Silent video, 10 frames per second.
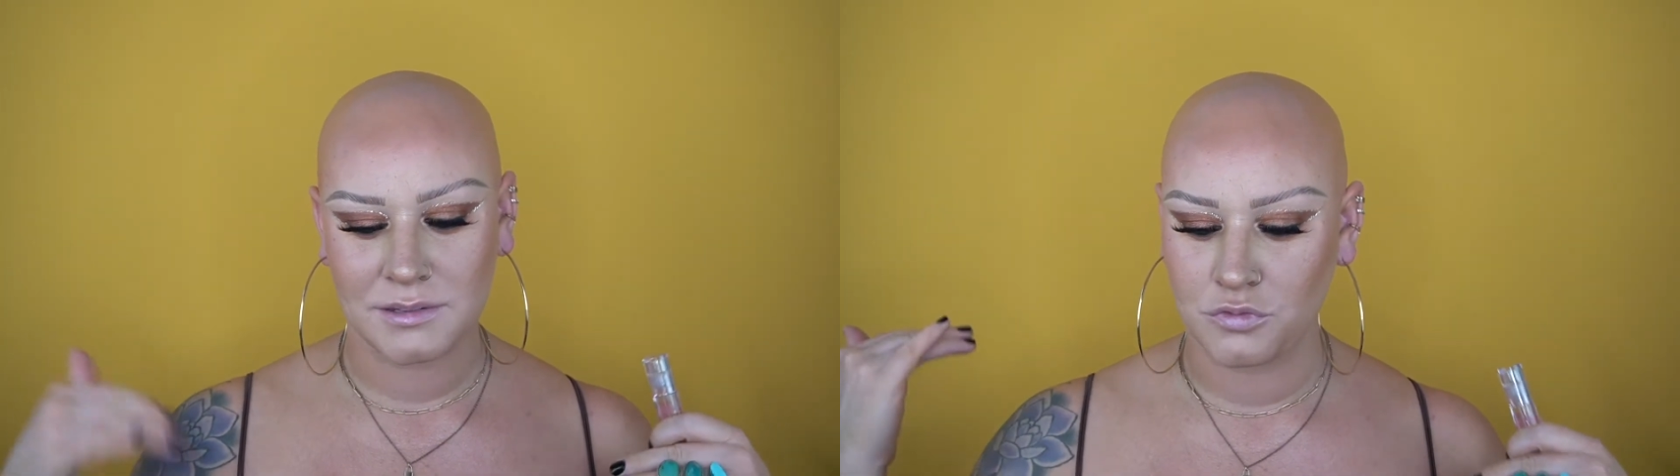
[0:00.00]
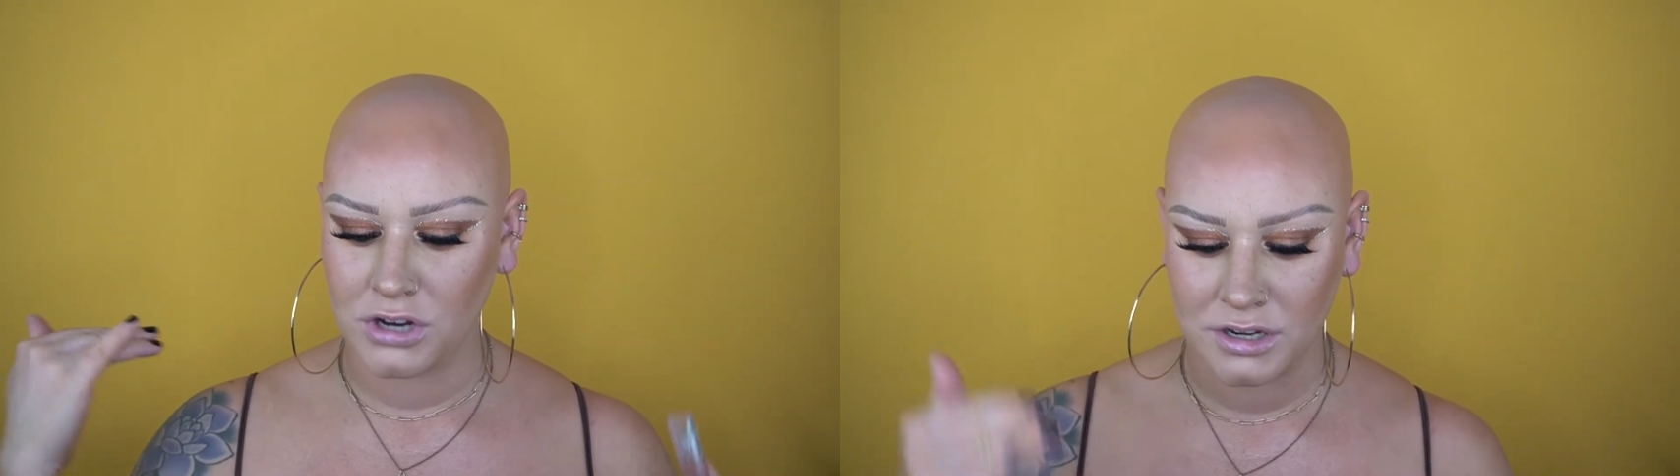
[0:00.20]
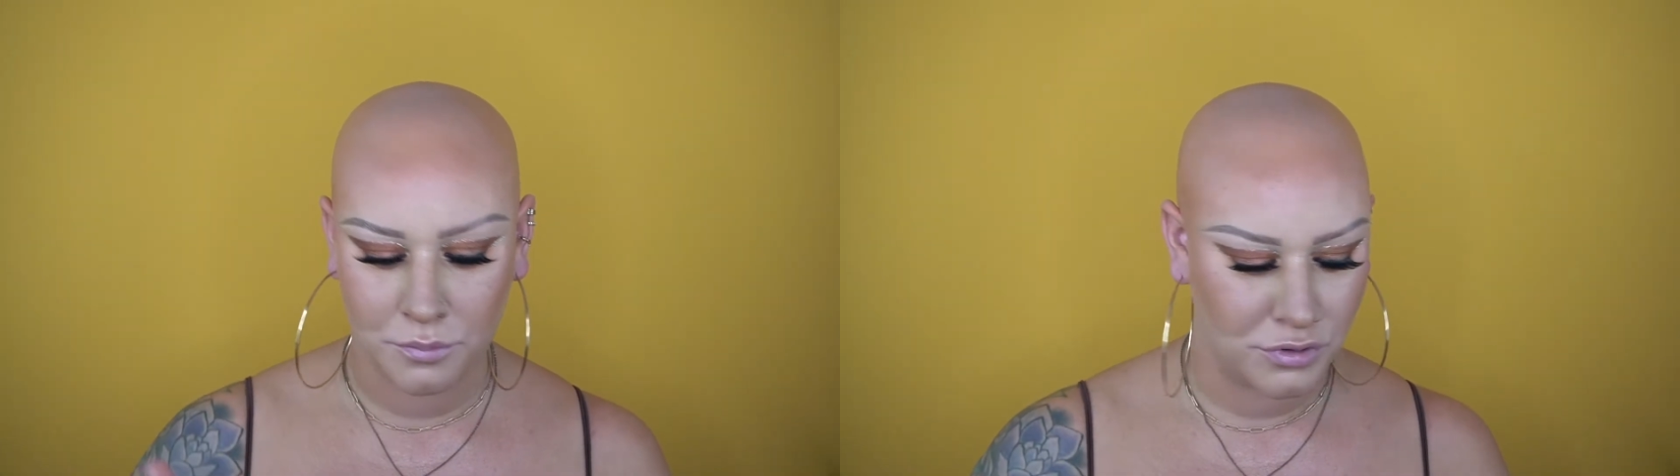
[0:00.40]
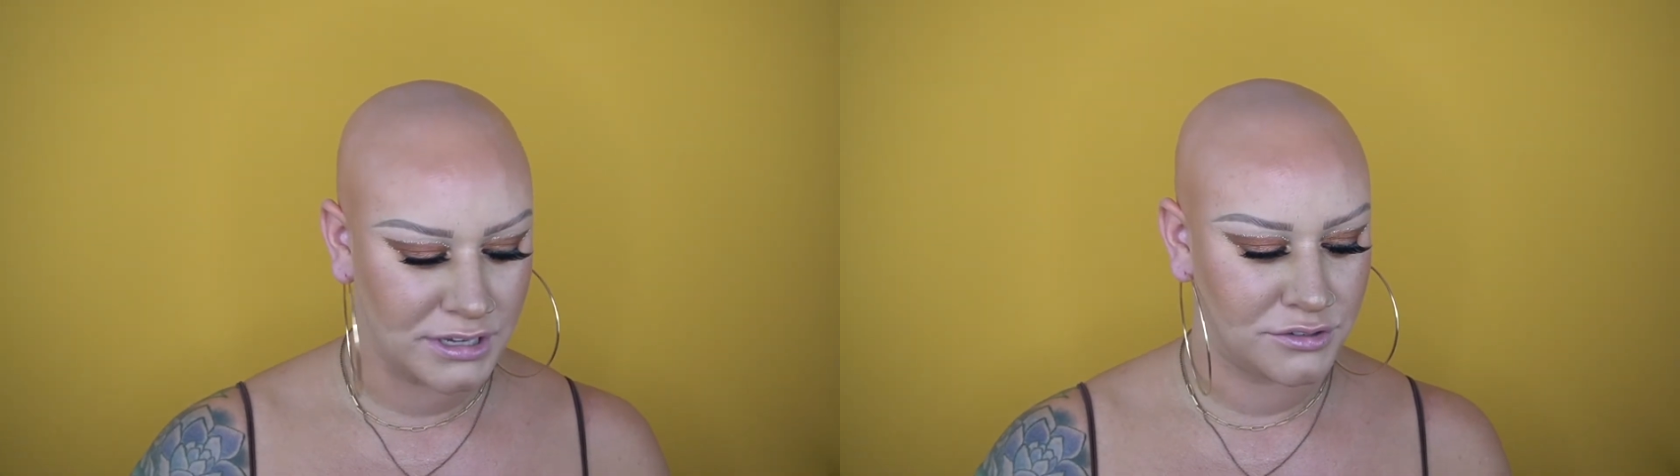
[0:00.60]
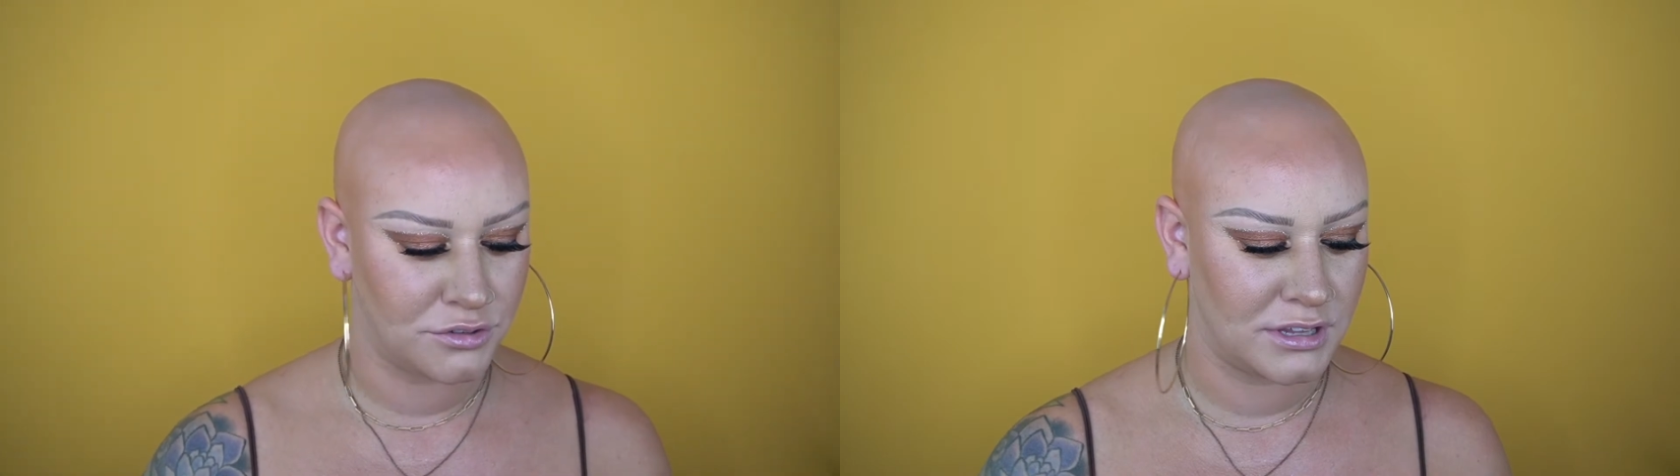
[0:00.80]
I'm trying to
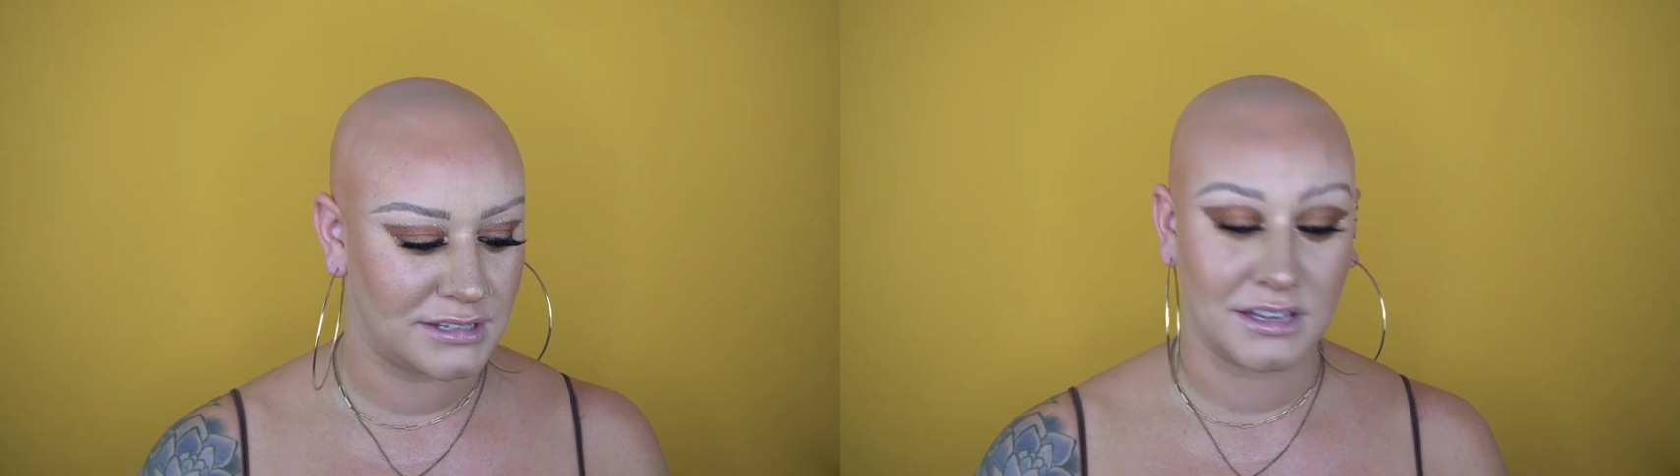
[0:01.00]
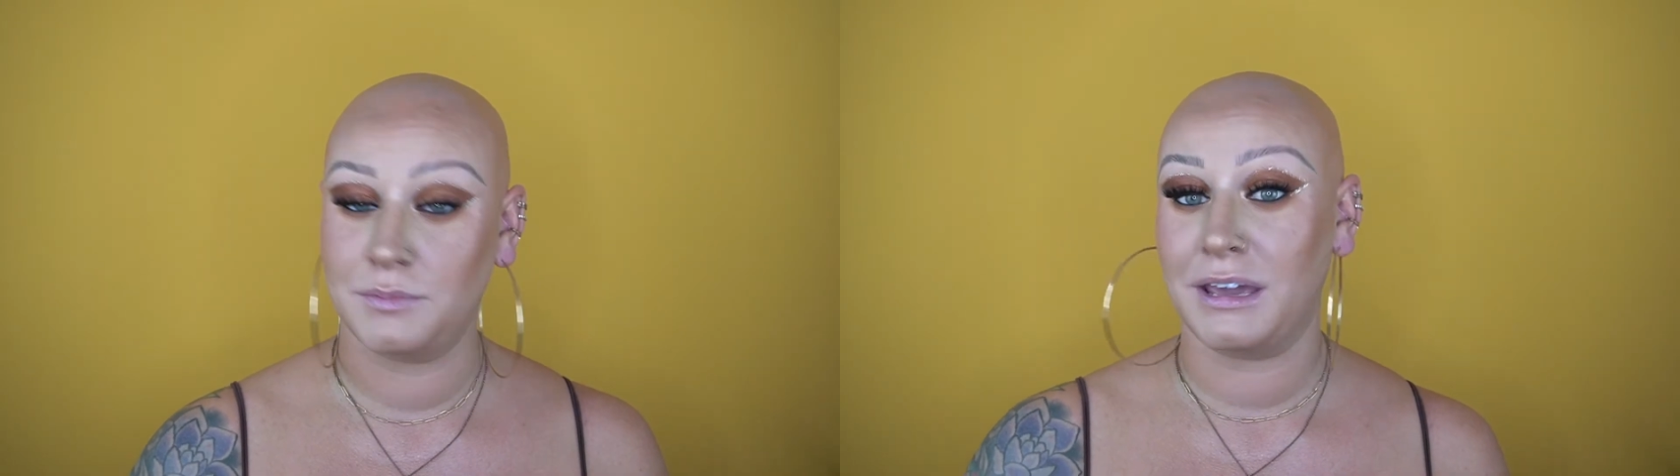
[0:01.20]
breeze through this because